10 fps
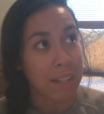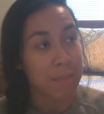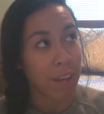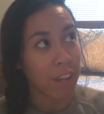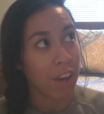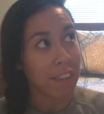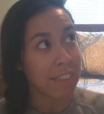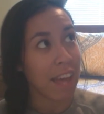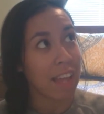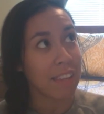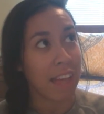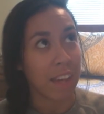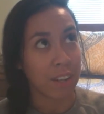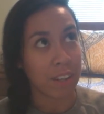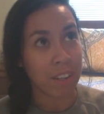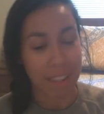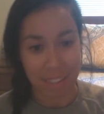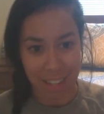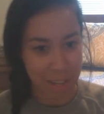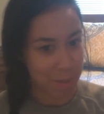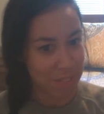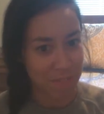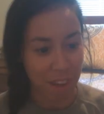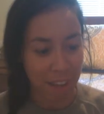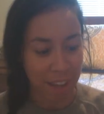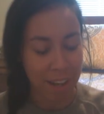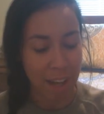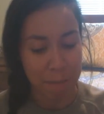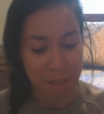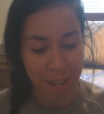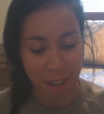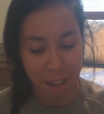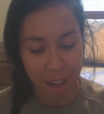Because when I got that letter, like, that he was fine, I mean,